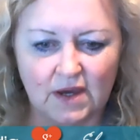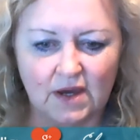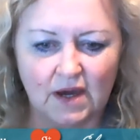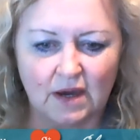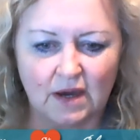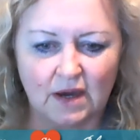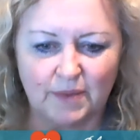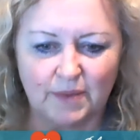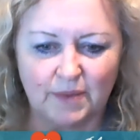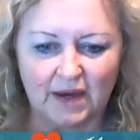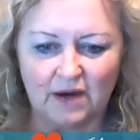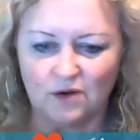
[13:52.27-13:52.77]

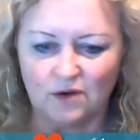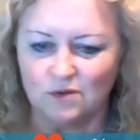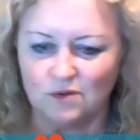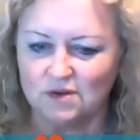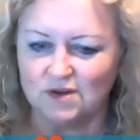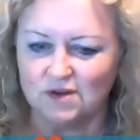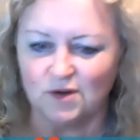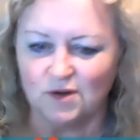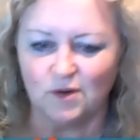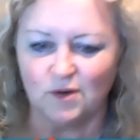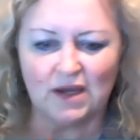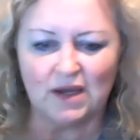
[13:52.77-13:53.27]
about,
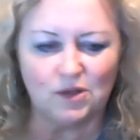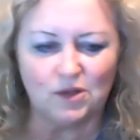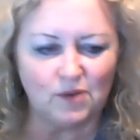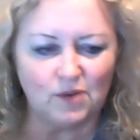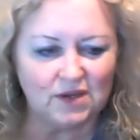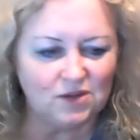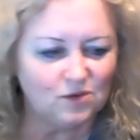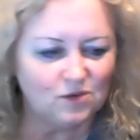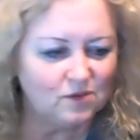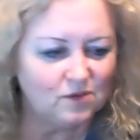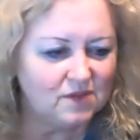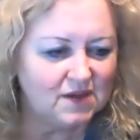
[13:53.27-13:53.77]
you know, how do I
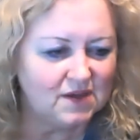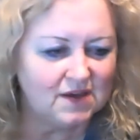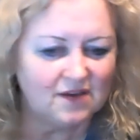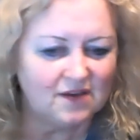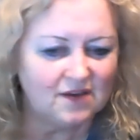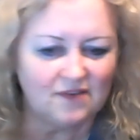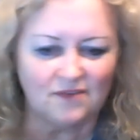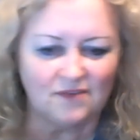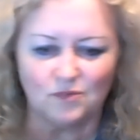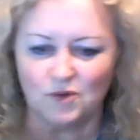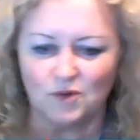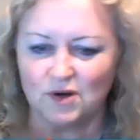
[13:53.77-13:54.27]
do
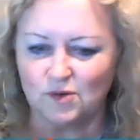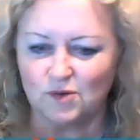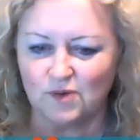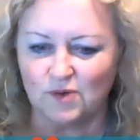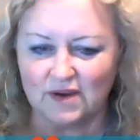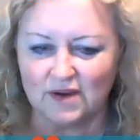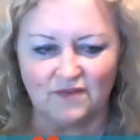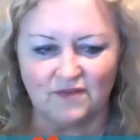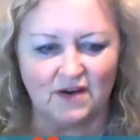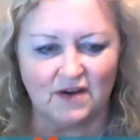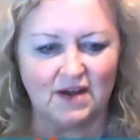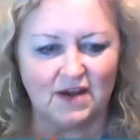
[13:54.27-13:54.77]
this? Where do I
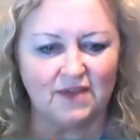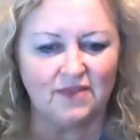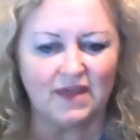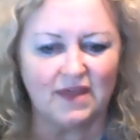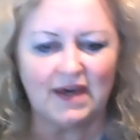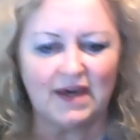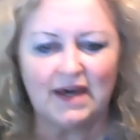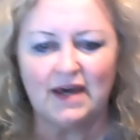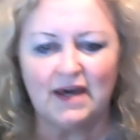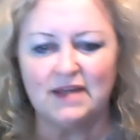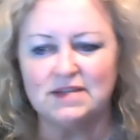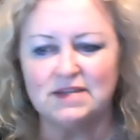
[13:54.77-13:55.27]
find
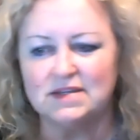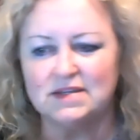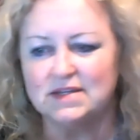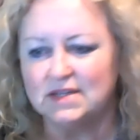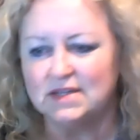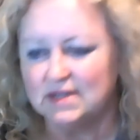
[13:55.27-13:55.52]
that?